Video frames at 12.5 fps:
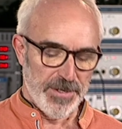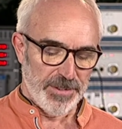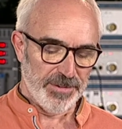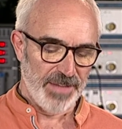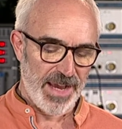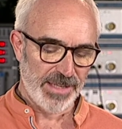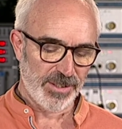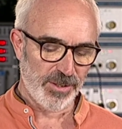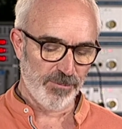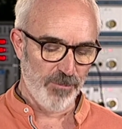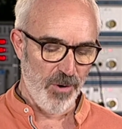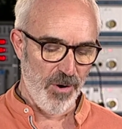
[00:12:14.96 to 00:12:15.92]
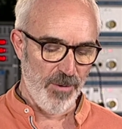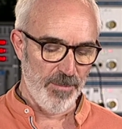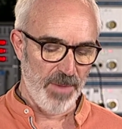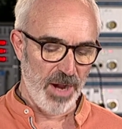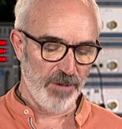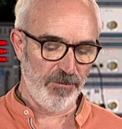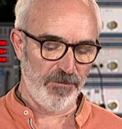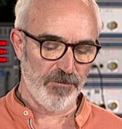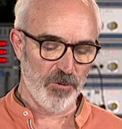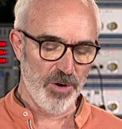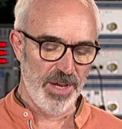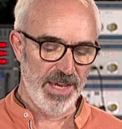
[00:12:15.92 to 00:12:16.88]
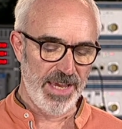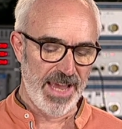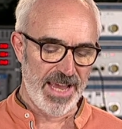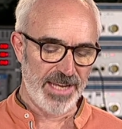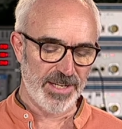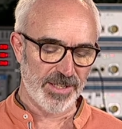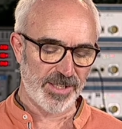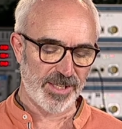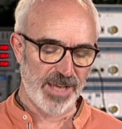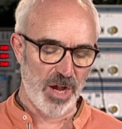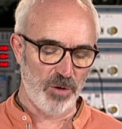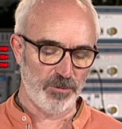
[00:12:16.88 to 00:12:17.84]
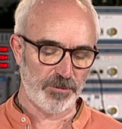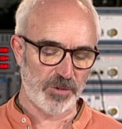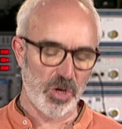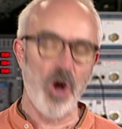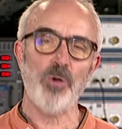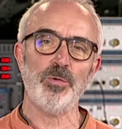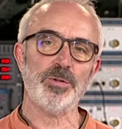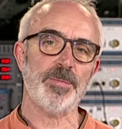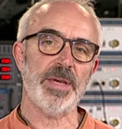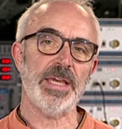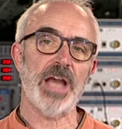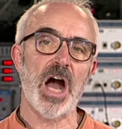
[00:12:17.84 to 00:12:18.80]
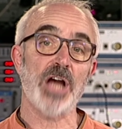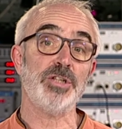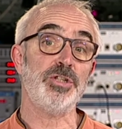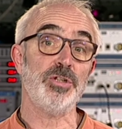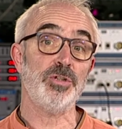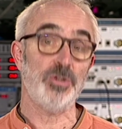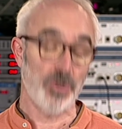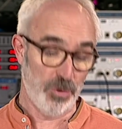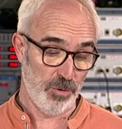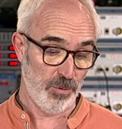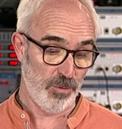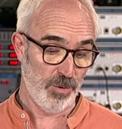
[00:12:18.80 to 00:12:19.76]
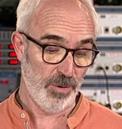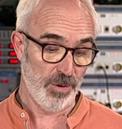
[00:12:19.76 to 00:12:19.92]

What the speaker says: That's what my free inner self told me I should do,